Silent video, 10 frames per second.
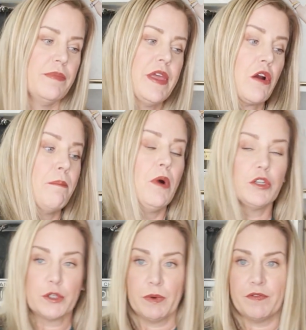There are
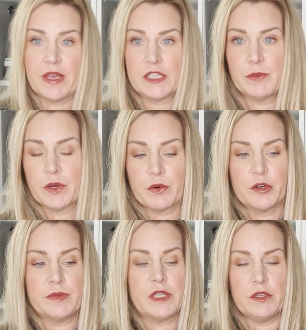multiple Facebook
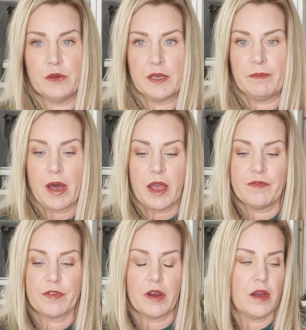groups that you can buy
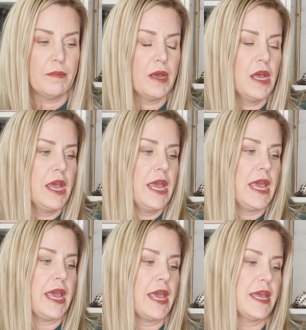from,
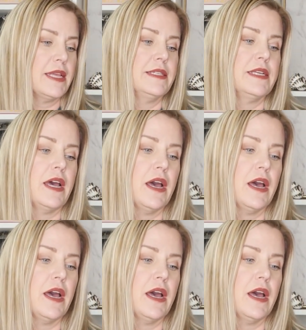and